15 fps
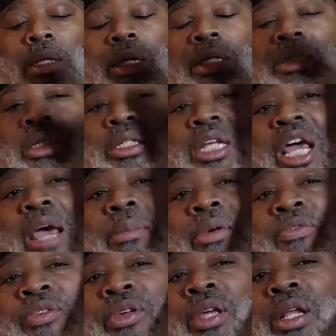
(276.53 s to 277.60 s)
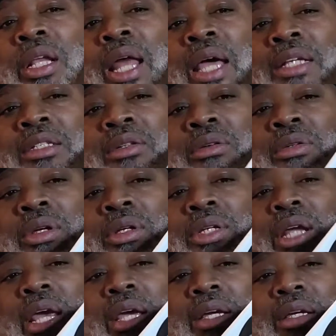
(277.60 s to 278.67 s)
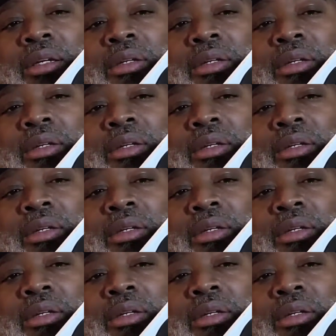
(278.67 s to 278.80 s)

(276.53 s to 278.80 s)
a timer for your lights on your deck.